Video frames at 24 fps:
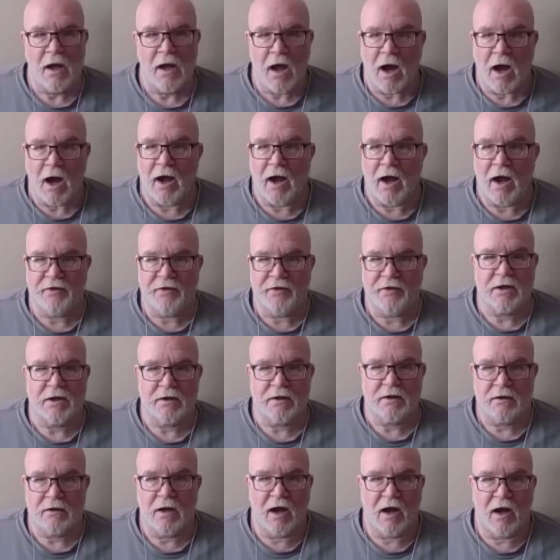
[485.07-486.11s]
I think
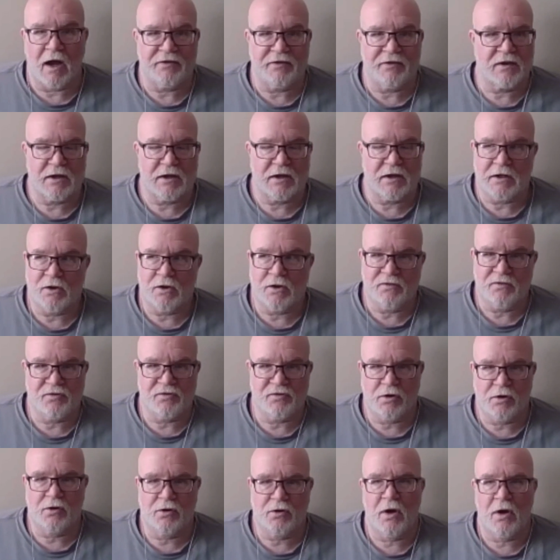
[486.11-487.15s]
for
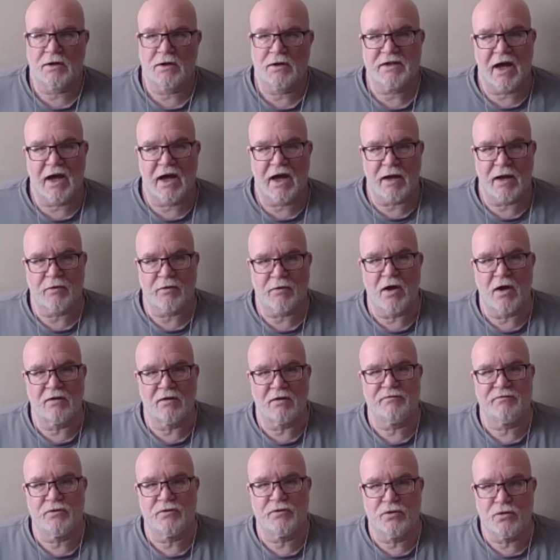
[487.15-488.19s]
a long time, kung
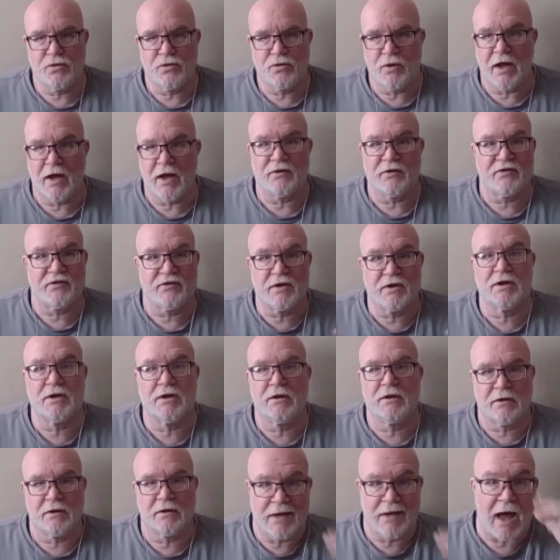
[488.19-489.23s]
fu, and
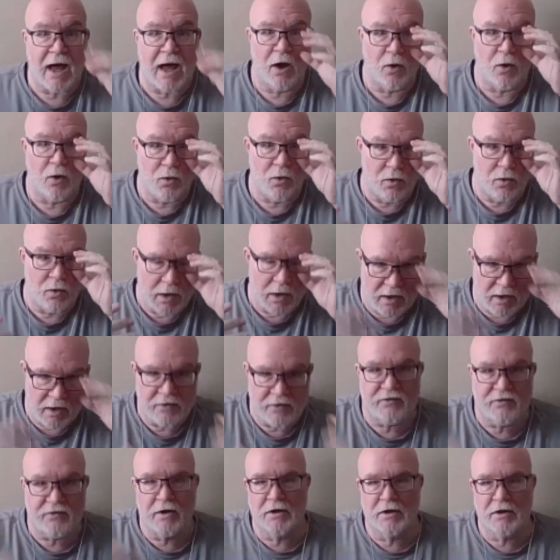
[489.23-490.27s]
still now, and
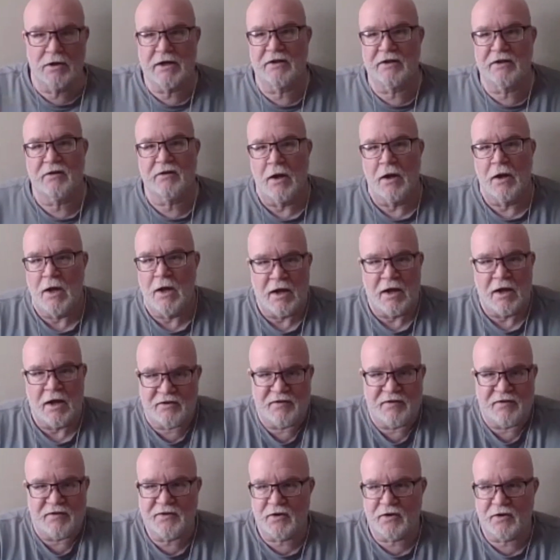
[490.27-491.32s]
still is, it's
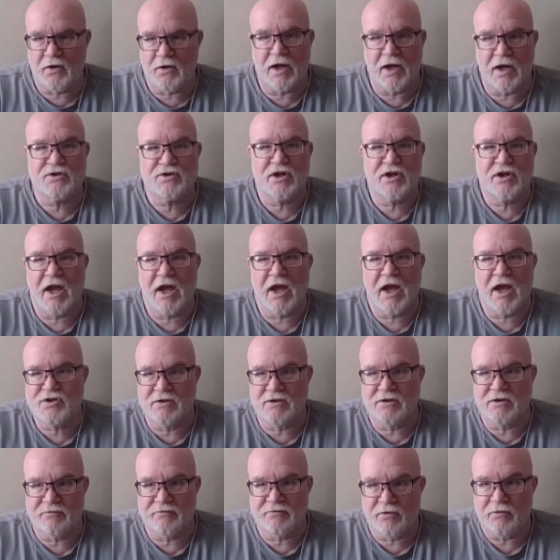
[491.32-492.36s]
physical
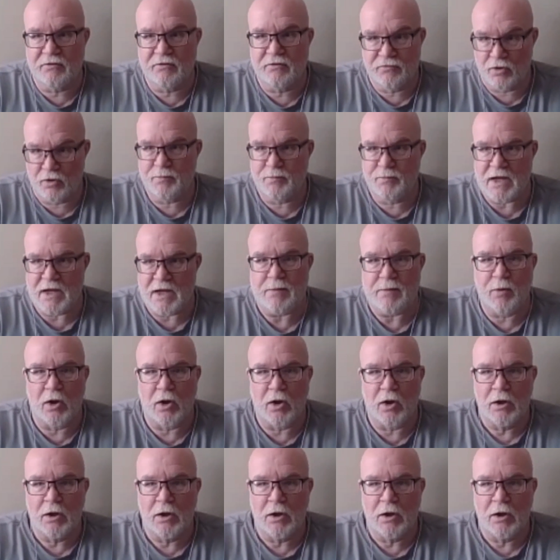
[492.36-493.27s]
education for people.